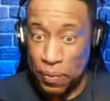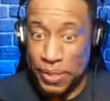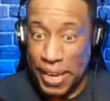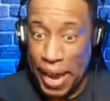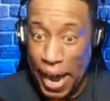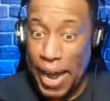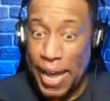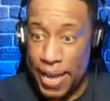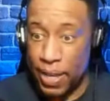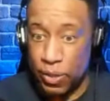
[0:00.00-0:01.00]
was a high
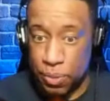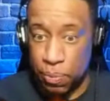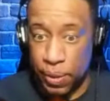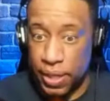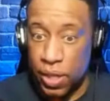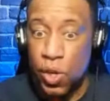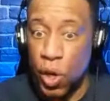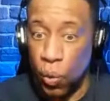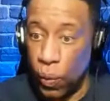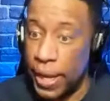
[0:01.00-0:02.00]
ankle sprain. No
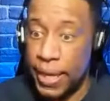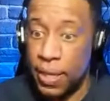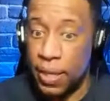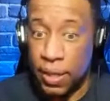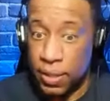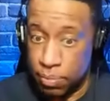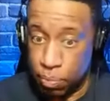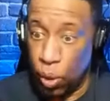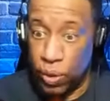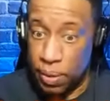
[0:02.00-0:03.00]
way
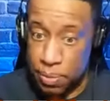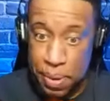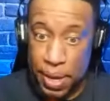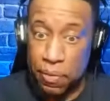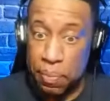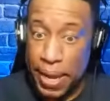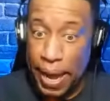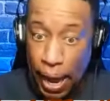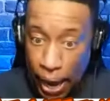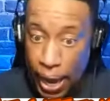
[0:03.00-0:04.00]
Bro comes back from a
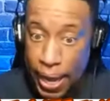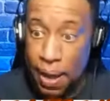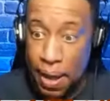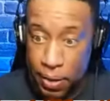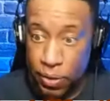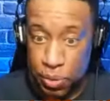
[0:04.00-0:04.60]
high ankle